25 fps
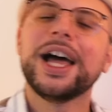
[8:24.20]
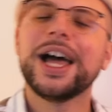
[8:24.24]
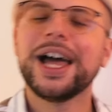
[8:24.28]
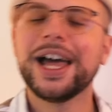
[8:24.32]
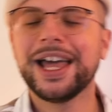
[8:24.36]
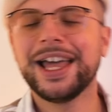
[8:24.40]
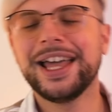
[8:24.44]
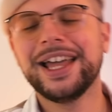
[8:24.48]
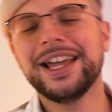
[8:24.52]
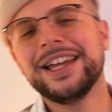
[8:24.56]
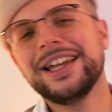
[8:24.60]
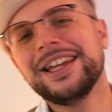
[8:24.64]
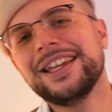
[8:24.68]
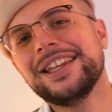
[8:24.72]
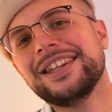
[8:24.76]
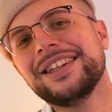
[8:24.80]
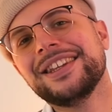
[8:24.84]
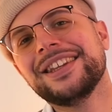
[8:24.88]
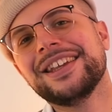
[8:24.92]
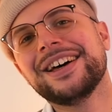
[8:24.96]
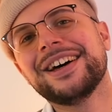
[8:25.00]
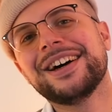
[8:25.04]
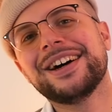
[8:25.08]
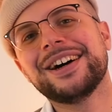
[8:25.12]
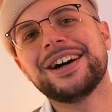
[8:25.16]
And
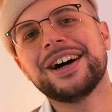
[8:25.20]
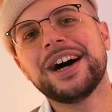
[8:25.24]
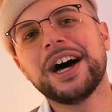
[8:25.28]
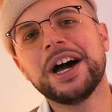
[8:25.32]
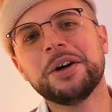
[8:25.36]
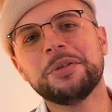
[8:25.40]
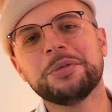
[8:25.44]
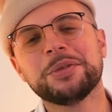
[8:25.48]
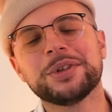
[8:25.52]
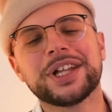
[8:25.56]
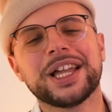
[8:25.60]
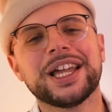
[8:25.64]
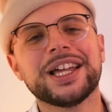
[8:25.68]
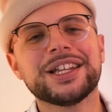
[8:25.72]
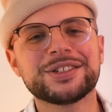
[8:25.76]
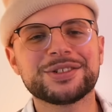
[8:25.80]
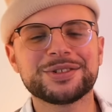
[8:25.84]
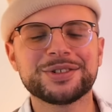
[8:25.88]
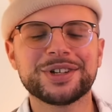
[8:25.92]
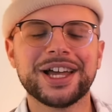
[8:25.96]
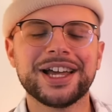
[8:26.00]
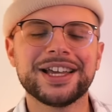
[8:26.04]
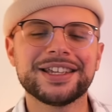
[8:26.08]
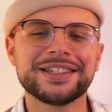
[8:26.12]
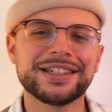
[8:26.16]
I will catch you
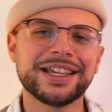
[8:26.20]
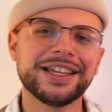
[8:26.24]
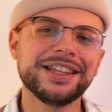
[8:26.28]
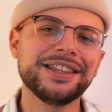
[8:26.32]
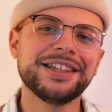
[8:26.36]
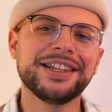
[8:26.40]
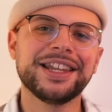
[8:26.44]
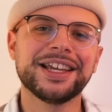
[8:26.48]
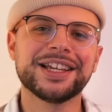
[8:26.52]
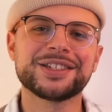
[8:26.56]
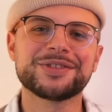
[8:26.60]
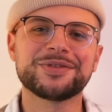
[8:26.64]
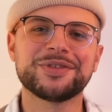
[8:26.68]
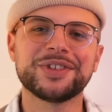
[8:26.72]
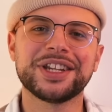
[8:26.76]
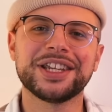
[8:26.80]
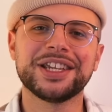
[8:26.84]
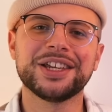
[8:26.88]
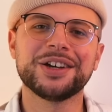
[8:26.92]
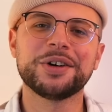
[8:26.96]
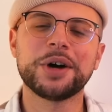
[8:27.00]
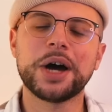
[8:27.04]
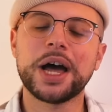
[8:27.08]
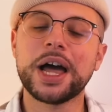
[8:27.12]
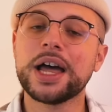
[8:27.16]
guys in the next
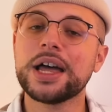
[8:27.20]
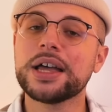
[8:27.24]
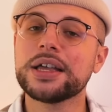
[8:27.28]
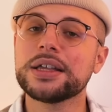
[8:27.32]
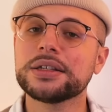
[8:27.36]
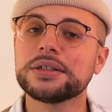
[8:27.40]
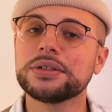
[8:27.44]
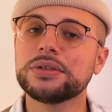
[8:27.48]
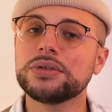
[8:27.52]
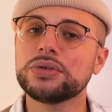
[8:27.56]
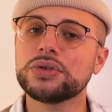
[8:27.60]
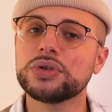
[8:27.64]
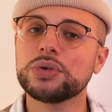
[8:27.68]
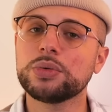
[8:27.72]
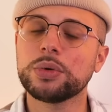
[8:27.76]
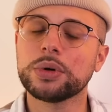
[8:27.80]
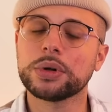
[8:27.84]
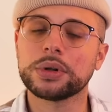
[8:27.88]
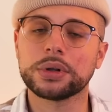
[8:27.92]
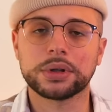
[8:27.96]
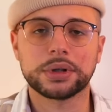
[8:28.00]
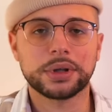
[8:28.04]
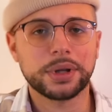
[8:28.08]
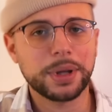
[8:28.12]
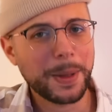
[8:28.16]
video as
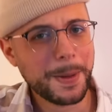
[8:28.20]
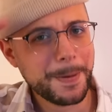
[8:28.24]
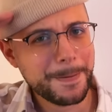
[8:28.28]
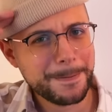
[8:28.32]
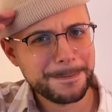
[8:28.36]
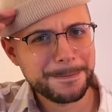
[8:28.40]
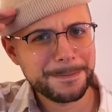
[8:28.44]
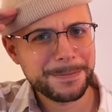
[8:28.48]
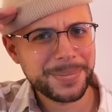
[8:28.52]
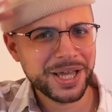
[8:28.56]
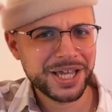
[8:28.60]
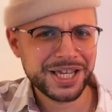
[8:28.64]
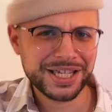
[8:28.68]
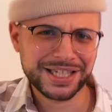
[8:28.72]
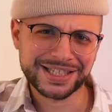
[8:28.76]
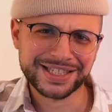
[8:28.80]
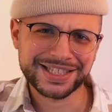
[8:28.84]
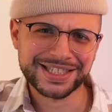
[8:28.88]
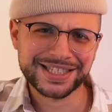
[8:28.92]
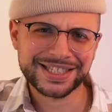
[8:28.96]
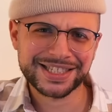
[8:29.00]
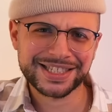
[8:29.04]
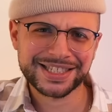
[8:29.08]
usual. Peace.